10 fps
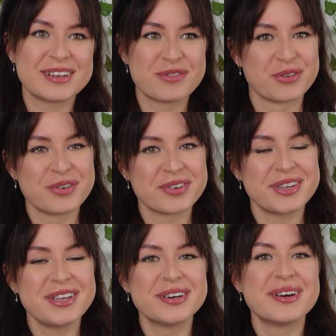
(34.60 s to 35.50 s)
if you're new
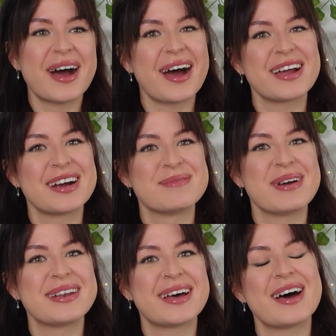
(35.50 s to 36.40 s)
here, hi, I'm
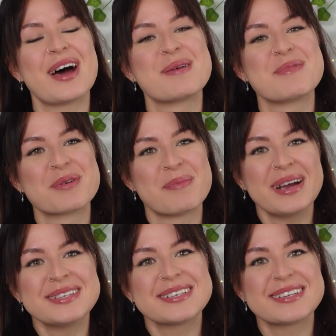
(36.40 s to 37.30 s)
Anna, I'm your
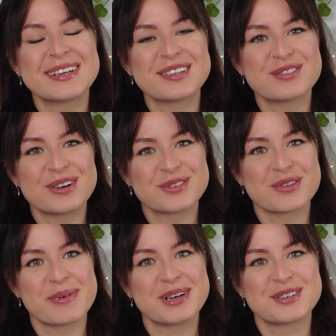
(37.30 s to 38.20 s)
mindset and
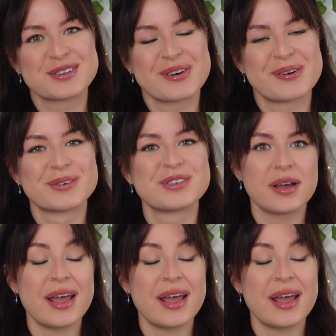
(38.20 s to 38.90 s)
transformation coach.